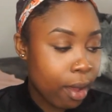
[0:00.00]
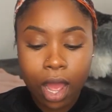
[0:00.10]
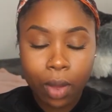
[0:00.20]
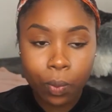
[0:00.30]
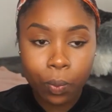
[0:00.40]

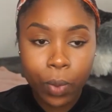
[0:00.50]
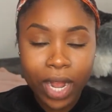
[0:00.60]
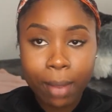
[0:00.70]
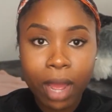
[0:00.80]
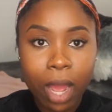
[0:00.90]
I wait
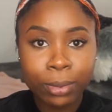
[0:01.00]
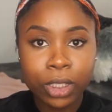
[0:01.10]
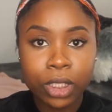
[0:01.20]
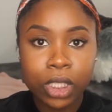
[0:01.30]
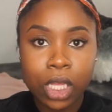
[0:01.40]
on my
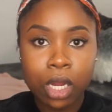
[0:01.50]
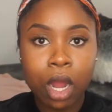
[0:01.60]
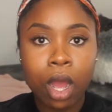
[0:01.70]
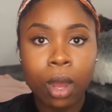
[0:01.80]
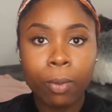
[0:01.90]
options, then
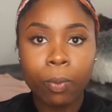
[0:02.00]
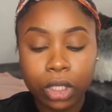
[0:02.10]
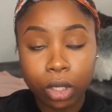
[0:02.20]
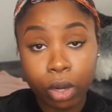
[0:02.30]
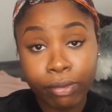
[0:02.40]
um I go to